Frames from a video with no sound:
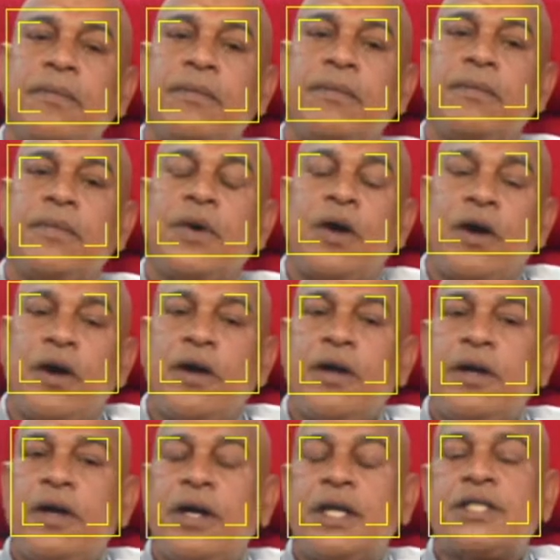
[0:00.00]
Or
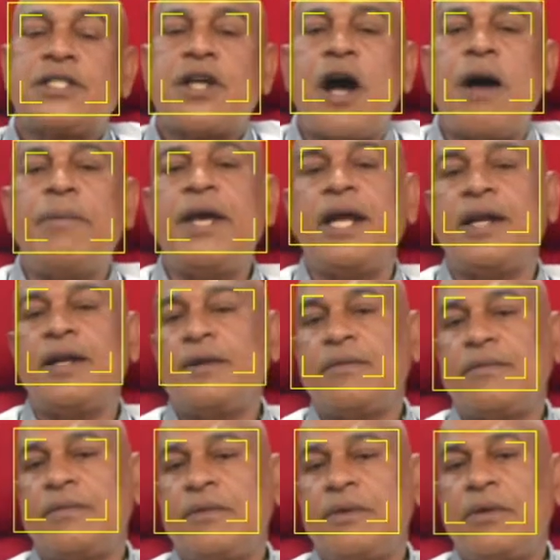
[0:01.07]
a sawmill.
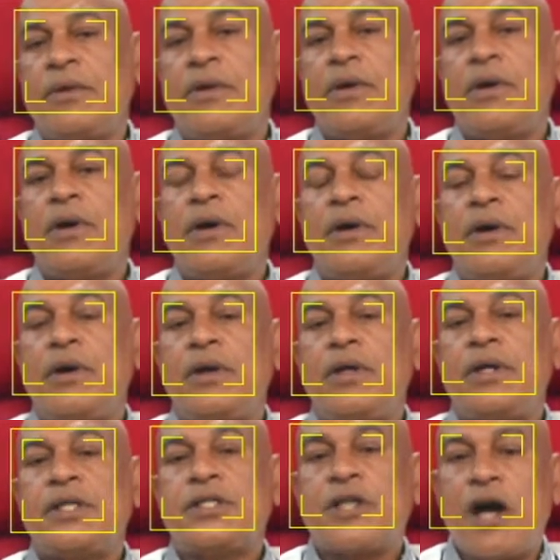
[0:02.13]

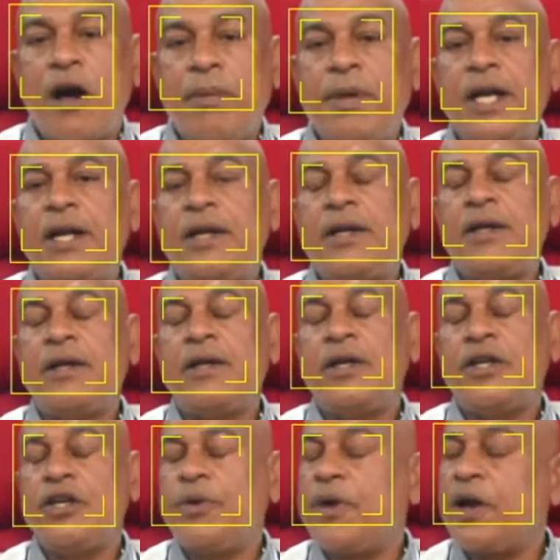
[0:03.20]
Sawmill,
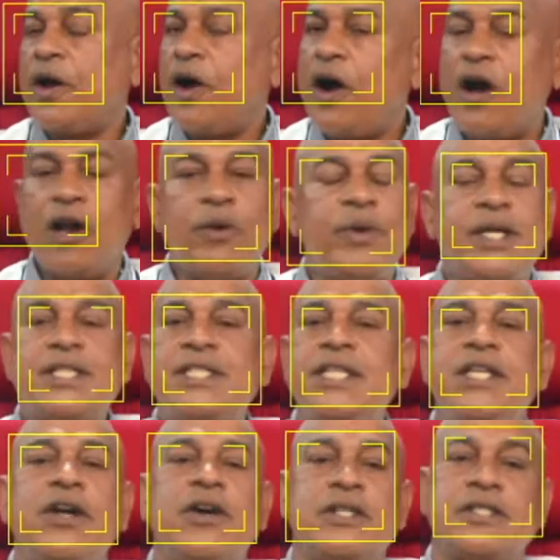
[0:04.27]
you will always see
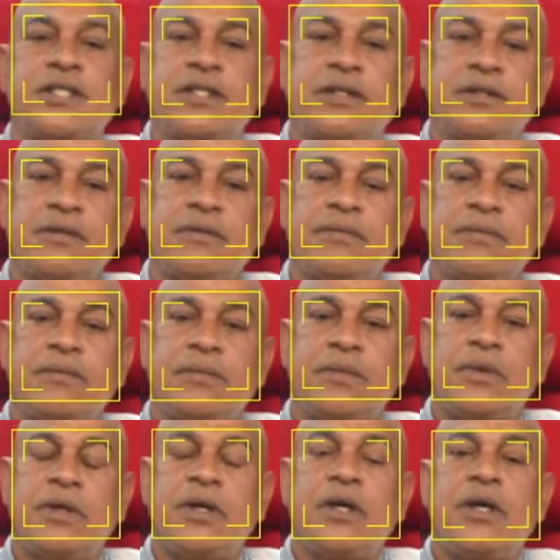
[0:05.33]
dust.
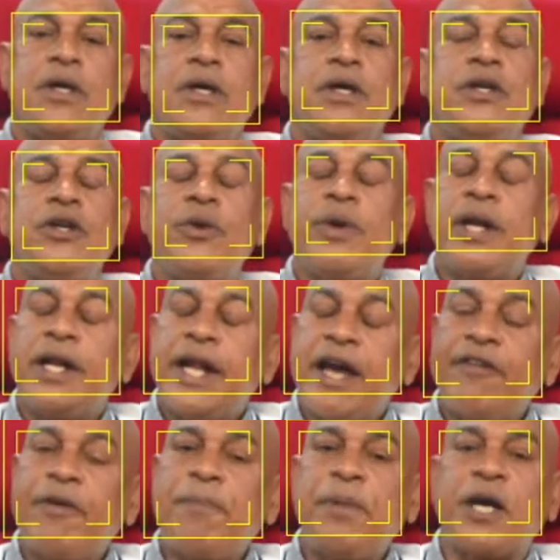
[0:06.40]
You will
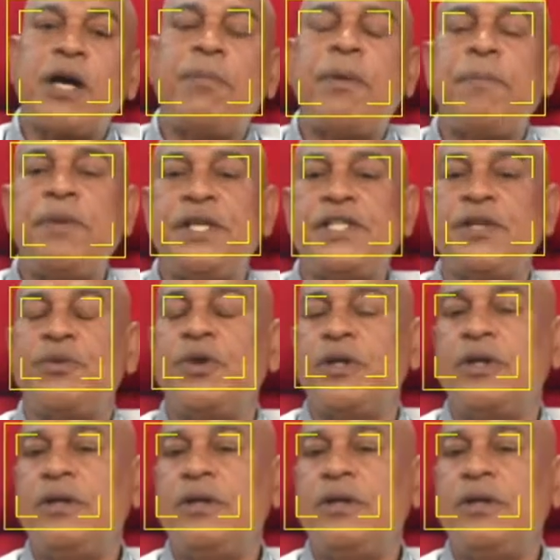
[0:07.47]
never pick up a piece of wood